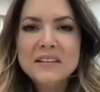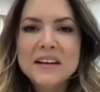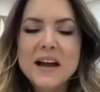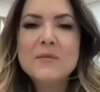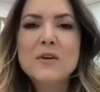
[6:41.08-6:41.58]

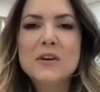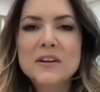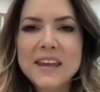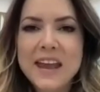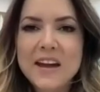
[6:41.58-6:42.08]
I'm not an
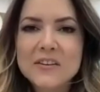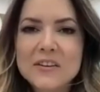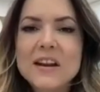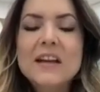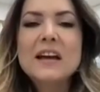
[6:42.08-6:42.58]

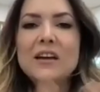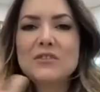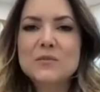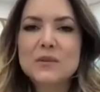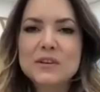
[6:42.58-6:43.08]
accountant. I
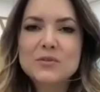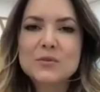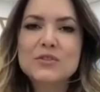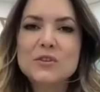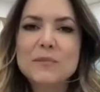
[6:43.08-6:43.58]
just want to
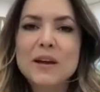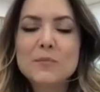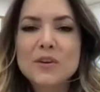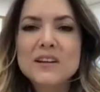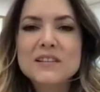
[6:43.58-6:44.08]
talk to you about
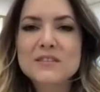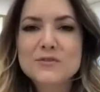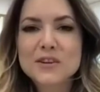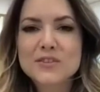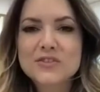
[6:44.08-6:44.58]
pricing
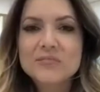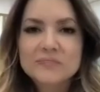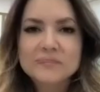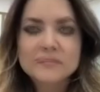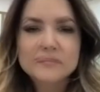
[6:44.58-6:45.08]
structure.
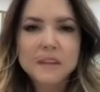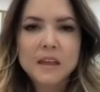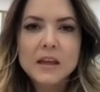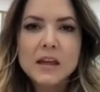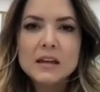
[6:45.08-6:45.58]

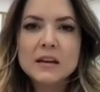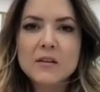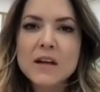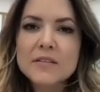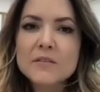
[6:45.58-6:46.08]
Now,
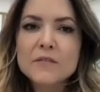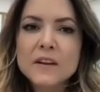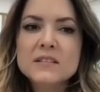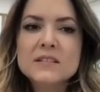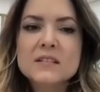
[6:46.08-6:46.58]
other
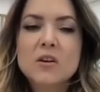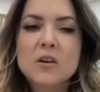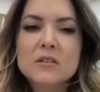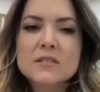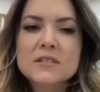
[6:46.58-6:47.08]
fixed
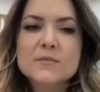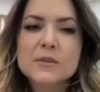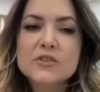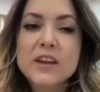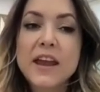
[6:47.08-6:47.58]
costs,
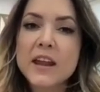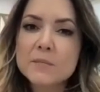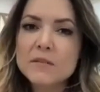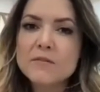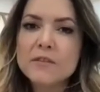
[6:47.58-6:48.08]
which can
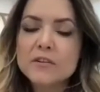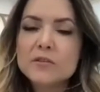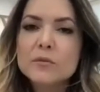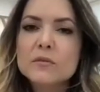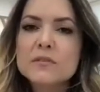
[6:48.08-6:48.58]
be
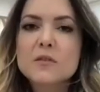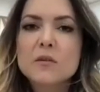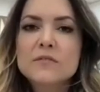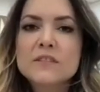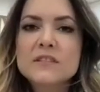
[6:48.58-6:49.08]
variables,
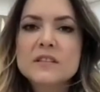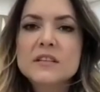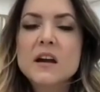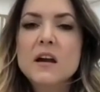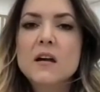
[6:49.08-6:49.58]

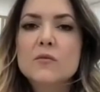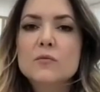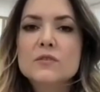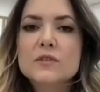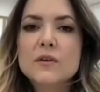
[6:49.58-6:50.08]
obviously, are
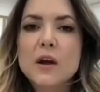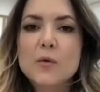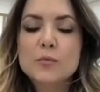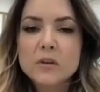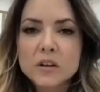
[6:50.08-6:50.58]
also our
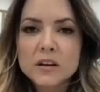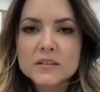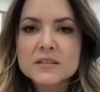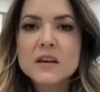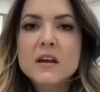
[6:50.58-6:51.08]

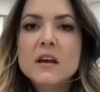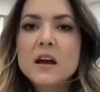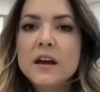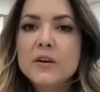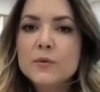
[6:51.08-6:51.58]
products.
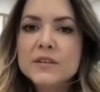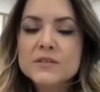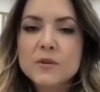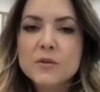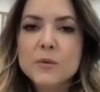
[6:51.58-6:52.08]
I always
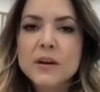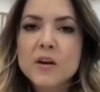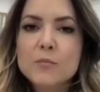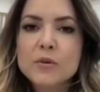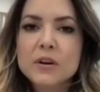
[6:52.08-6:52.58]
know what
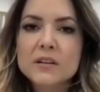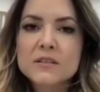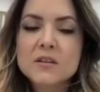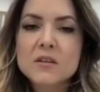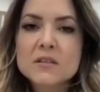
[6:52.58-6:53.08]
our
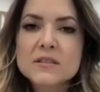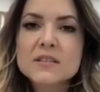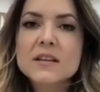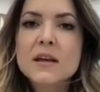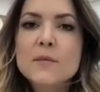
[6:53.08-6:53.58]
products
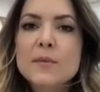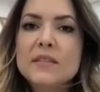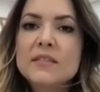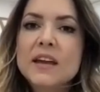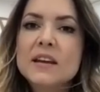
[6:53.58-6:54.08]
costs,
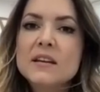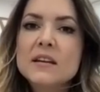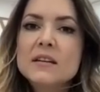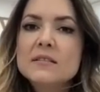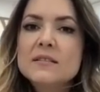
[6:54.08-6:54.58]
but
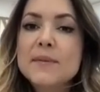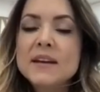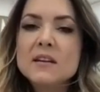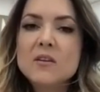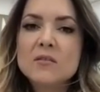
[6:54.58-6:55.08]
then
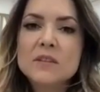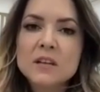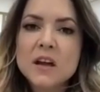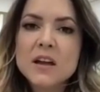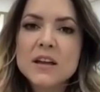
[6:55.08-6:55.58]
depending on the
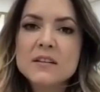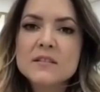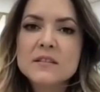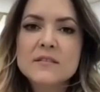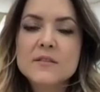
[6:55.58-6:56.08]

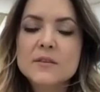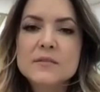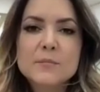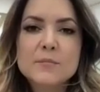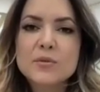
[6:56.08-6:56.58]
client,
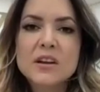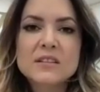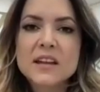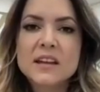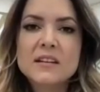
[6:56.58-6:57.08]
that
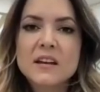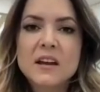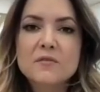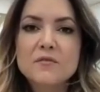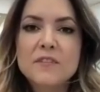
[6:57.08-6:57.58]
price can
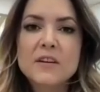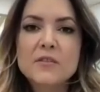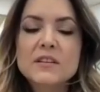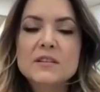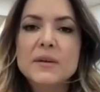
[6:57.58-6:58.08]
kind of
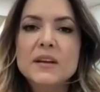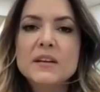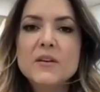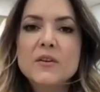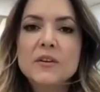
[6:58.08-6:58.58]
vary
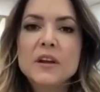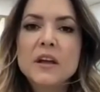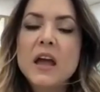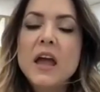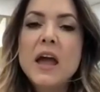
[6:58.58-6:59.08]
depending on
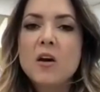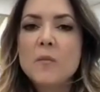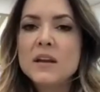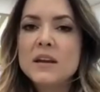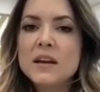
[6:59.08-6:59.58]
how
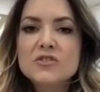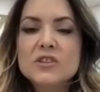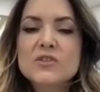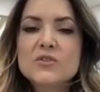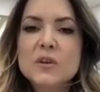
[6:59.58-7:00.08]
many
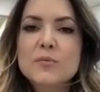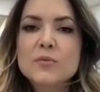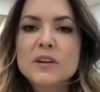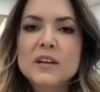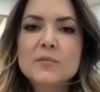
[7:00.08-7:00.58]
lashes do I
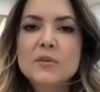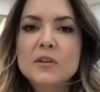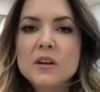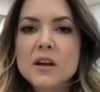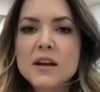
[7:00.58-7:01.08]
put in per
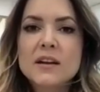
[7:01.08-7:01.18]
client?